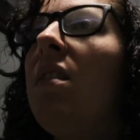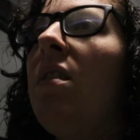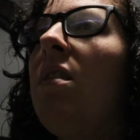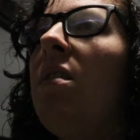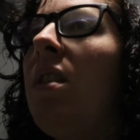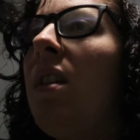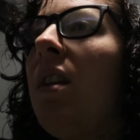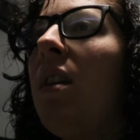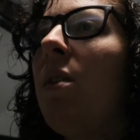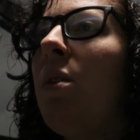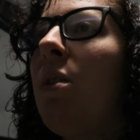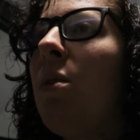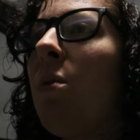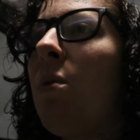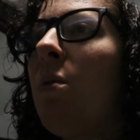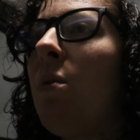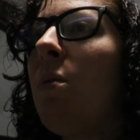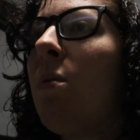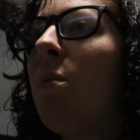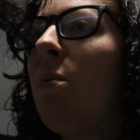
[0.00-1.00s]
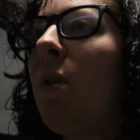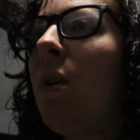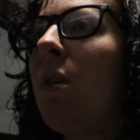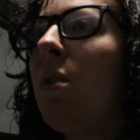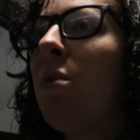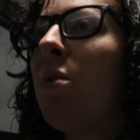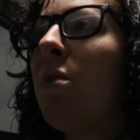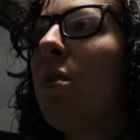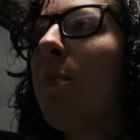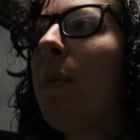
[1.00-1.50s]
Looks like the
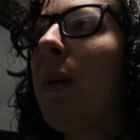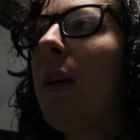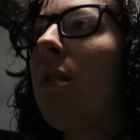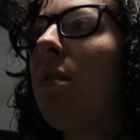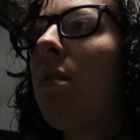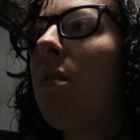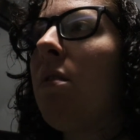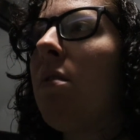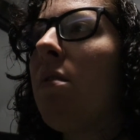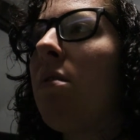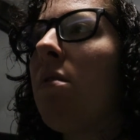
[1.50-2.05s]
washer is about to